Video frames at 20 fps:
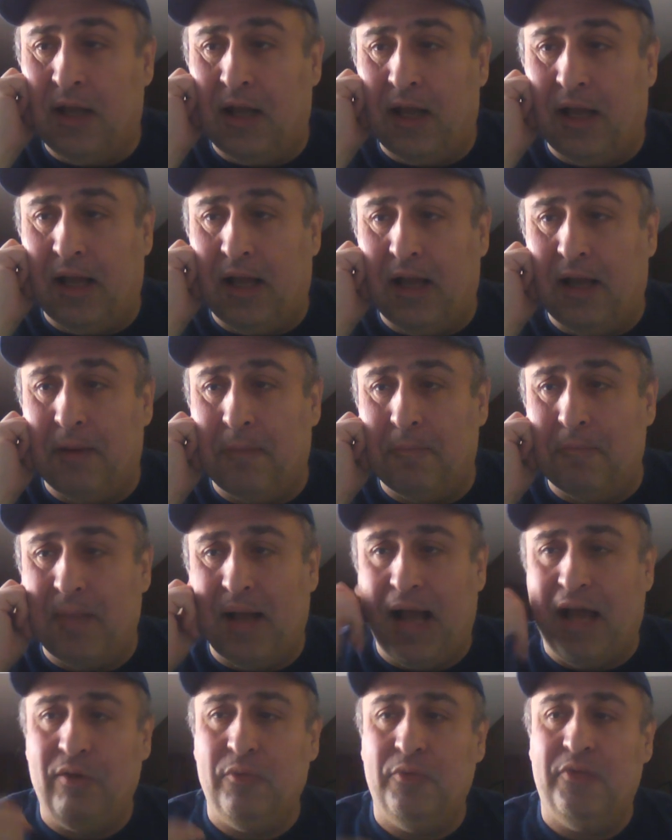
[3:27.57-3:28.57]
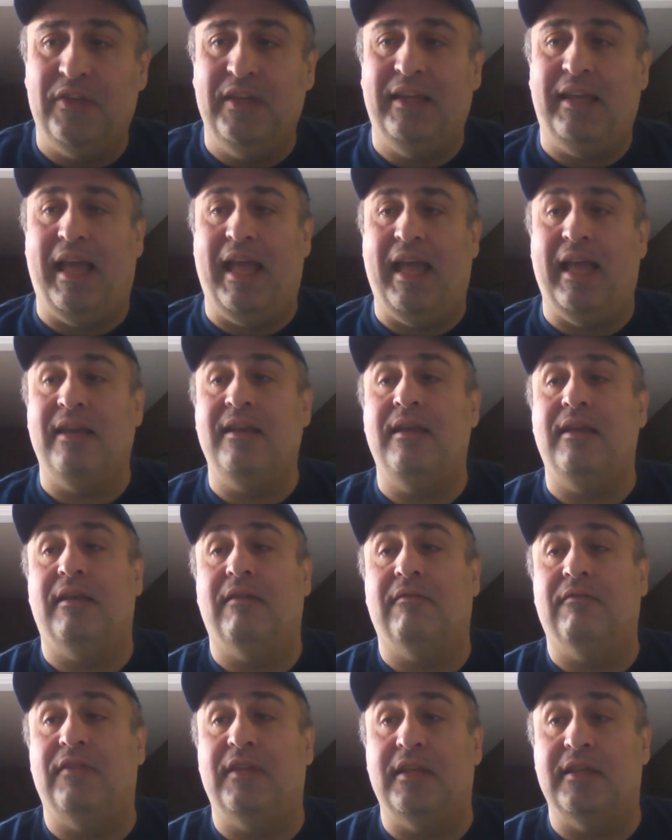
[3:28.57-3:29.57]
Um, I don't think
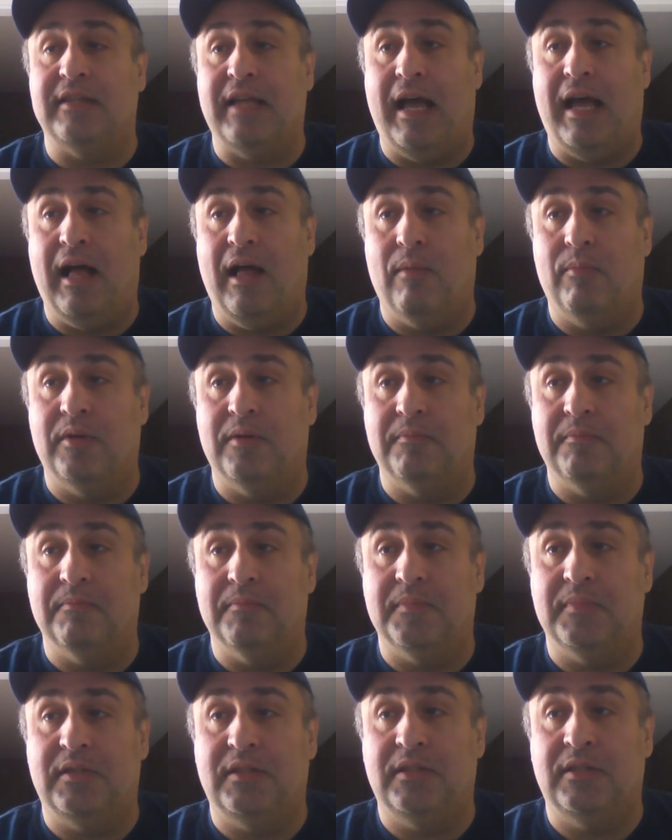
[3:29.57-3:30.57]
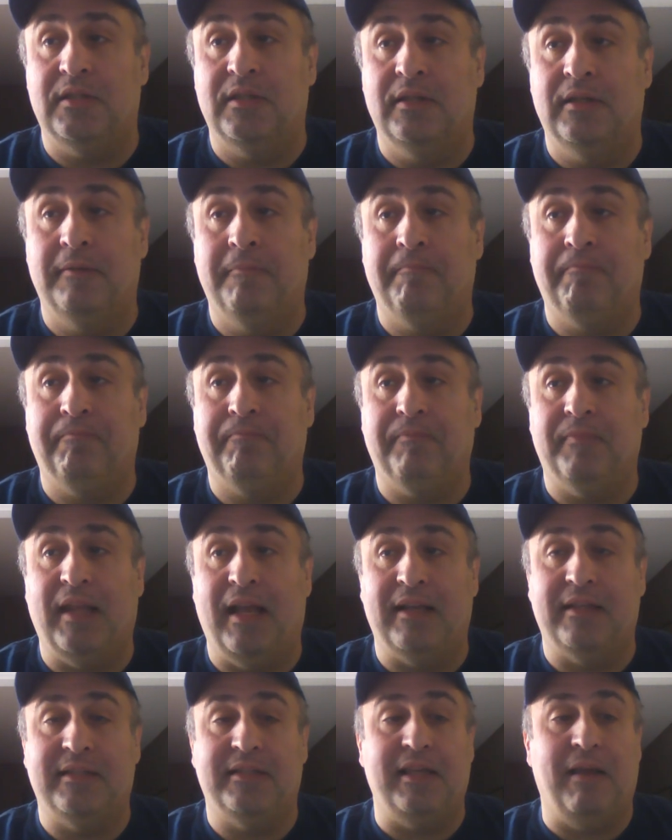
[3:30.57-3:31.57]
any of these albums,
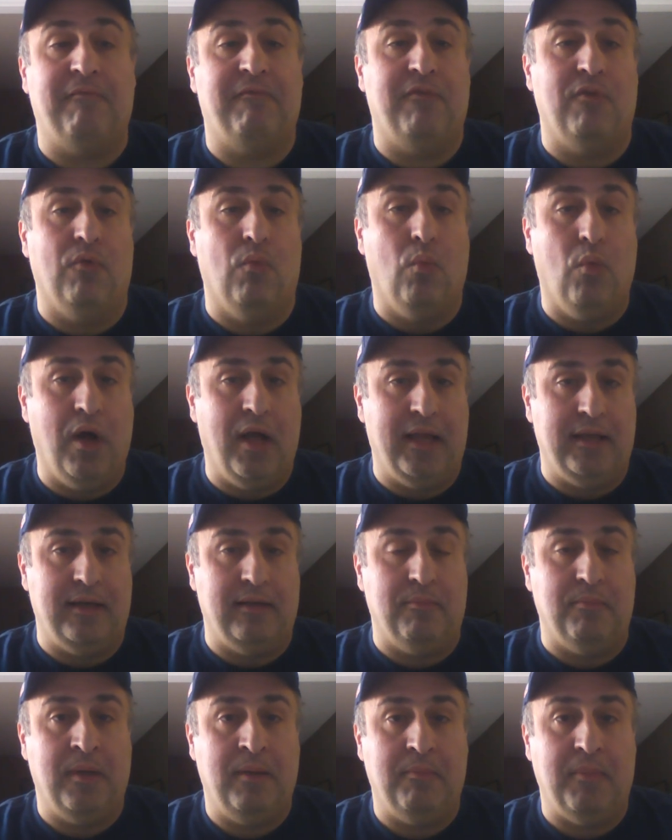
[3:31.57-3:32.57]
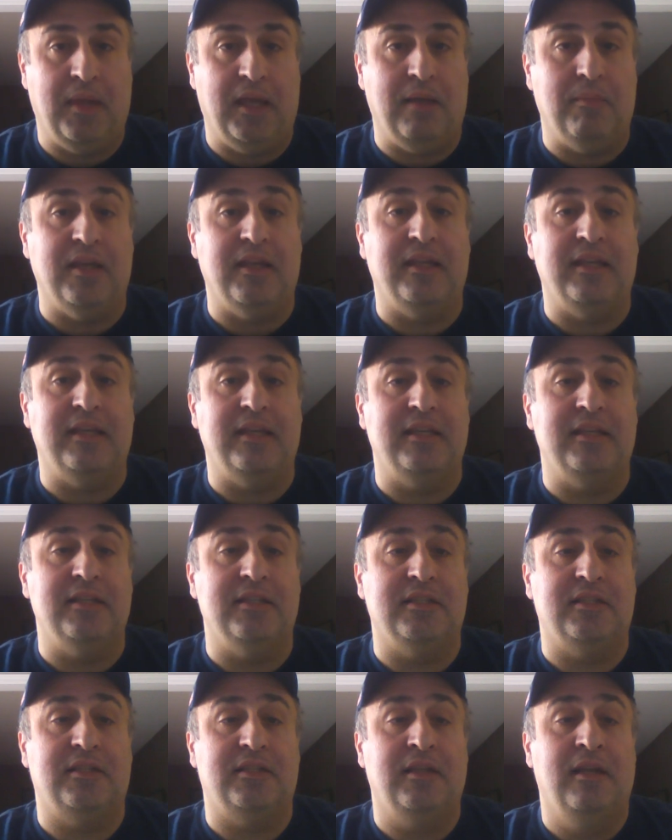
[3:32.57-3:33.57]
except for one, maybe
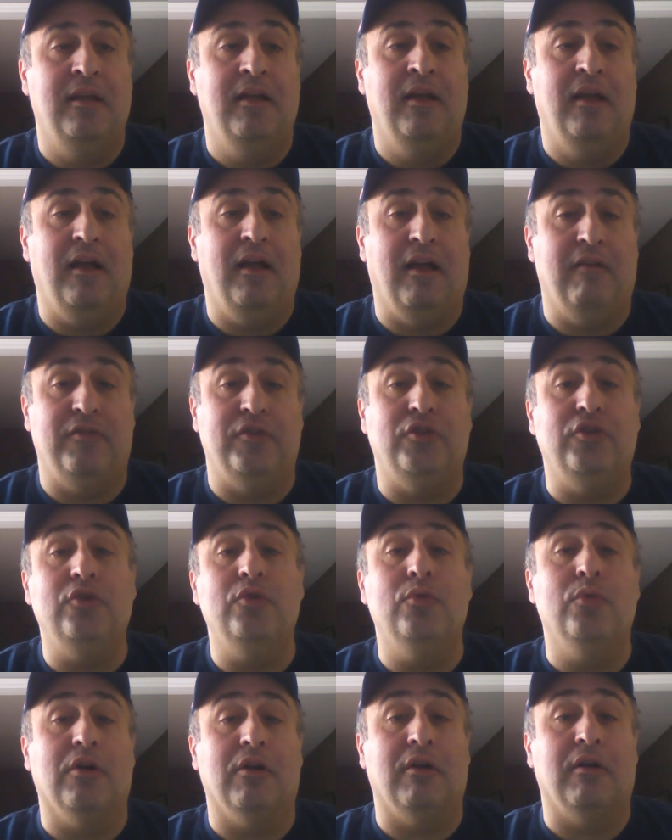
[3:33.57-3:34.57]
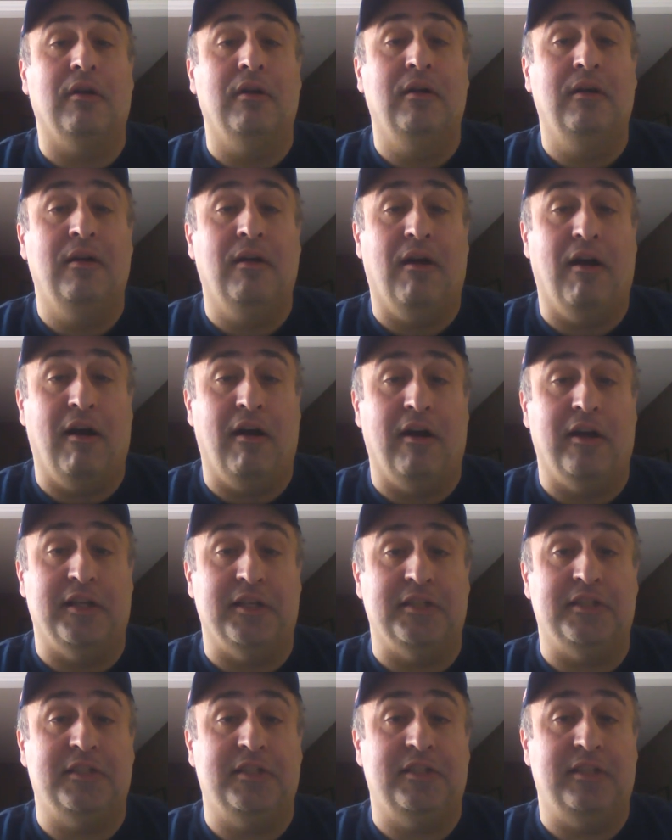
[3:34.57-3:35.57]
is of a newer
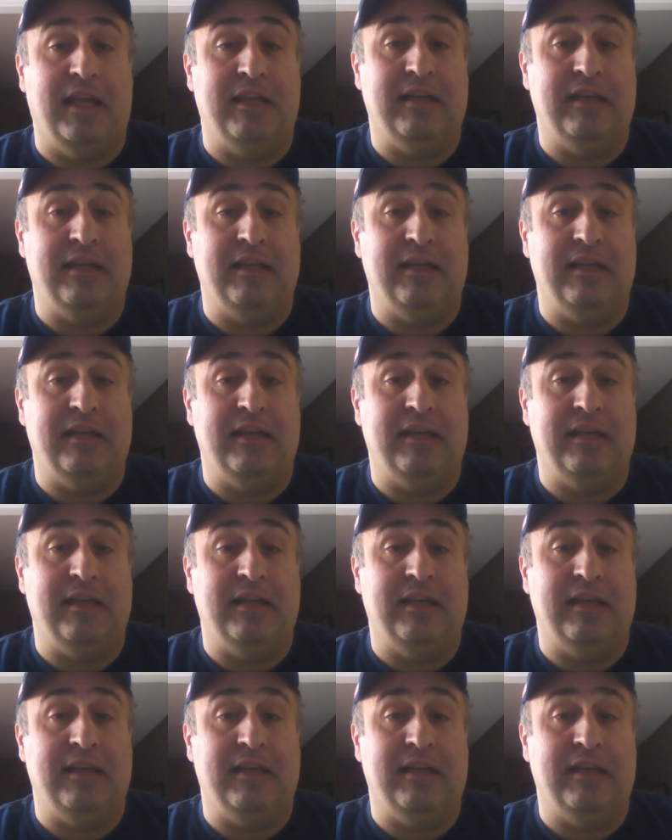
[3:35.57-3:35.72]
artist.